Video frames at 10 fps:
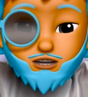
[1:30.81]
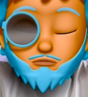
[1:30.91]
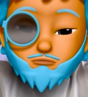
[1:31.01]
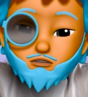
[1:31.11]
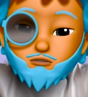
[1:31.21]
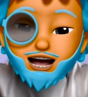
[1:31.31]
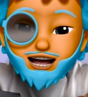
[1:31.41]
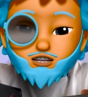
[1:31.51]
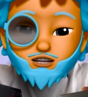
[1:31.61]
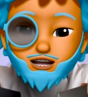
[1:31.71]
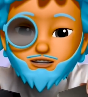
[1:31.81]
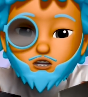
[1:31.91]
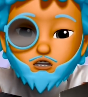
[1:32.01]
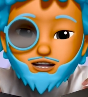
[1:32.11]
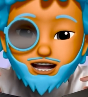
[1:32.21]
But if we actually have a
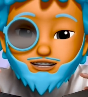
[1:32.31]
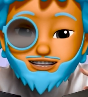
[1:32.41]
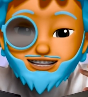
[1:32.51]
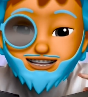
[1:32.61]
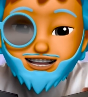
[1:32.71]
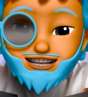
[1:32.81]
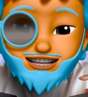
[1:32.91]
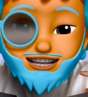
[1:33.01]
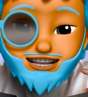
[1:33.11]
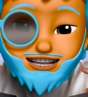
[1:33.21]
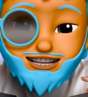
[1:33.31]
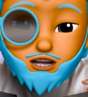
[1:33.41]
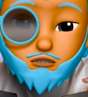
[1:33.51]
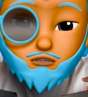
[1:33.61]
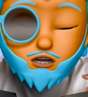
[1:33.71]
look at the stickers
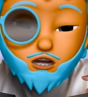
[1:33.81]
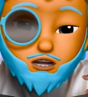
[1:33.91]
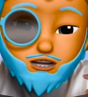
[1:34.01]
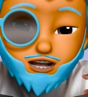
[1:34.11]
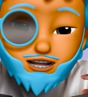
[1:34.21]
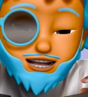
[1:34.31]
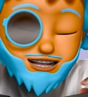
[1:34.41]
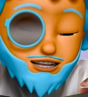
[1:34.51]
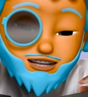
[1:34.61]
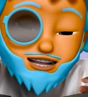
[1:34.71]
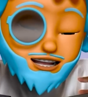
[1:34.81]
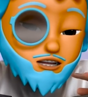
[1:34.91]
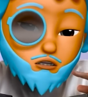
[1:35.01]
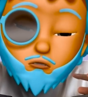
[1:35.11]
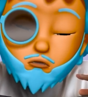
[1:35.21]
itself, okay? So the sticker
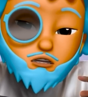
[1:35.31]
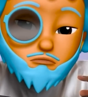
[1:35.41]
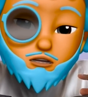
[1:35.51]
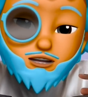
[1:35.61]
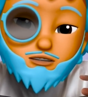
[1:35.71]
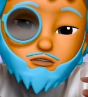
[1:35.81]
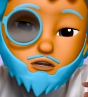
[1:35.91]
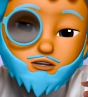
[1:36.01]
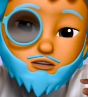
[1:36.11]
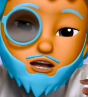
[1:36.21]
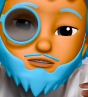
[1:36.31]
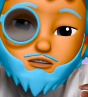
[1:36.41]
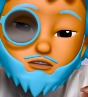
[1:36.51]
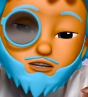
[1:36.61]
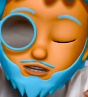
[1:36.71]
is always a big giveaway for everything.